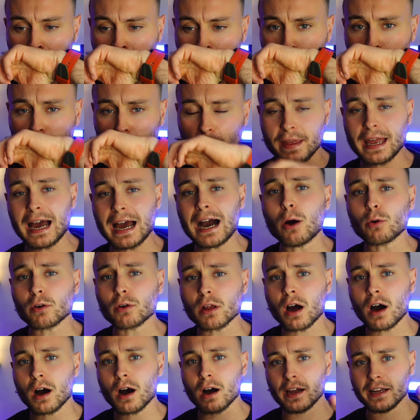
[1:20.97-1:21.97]
But the
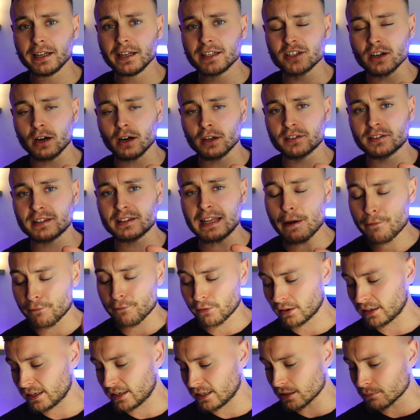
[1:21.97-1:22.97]
aldehydes are
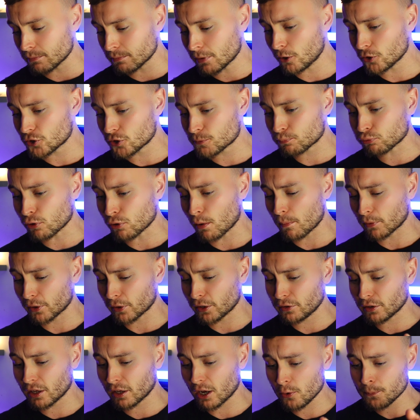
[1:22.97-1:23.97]
definitely the most
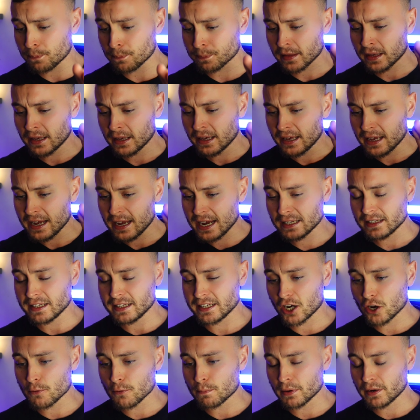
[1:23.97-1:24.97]
prominent note in the
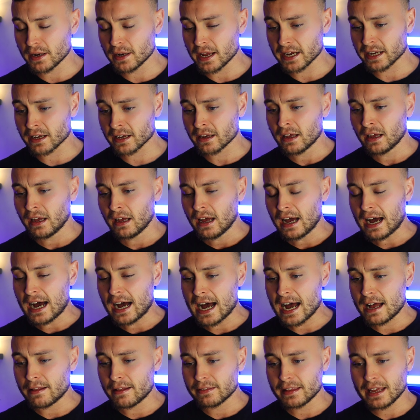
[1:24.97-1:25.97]
opening.
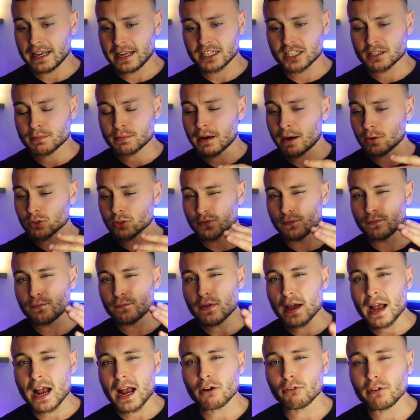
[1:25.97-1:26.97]
It smells
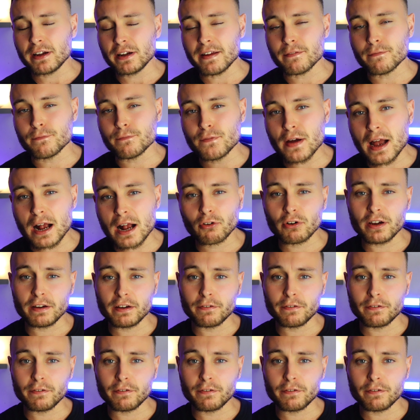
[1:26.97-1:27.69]
very, very